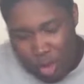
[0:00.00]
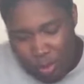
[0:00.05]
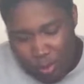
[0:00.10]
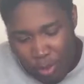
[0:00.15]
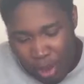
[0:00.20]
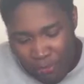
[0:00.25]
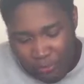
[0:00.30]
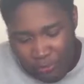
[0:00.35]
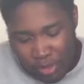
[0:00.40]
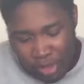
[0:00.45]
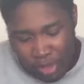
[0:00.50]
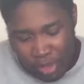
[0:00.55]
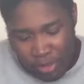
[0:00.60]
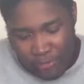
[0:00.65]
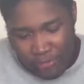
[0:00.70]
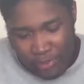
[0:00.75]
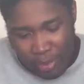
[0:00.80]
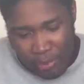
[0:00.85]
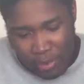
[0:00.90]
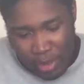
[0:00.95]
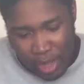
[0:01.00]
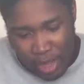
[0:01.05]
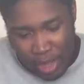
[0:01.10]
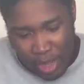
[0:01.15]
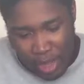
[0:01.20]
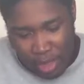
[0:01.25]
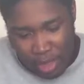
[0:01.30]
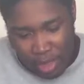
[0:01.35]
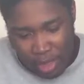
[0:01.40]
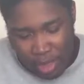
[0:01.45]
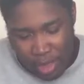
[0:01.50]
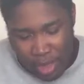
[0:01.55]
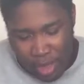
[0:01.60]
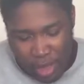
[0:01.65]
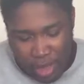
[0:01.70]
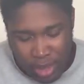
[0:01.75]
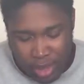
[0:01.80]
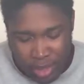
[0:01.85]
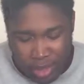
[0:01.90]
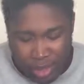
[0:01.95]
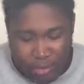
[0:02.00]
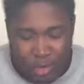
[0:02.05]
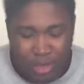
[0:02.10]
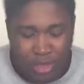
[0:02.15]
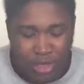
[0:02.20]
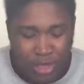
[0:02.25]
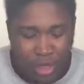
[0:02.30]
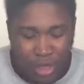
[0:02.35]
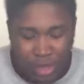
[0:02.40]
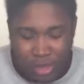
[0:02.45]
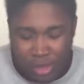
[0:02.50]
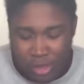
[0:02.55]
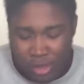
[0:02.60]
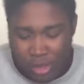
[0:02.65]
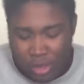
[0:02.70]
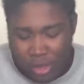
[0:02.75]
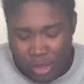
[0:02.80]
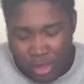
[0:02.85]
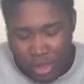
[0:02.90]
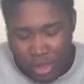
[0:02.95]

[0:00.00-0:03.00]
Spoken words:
Buffy the Vampire Slayer. I'm about to say Hunter.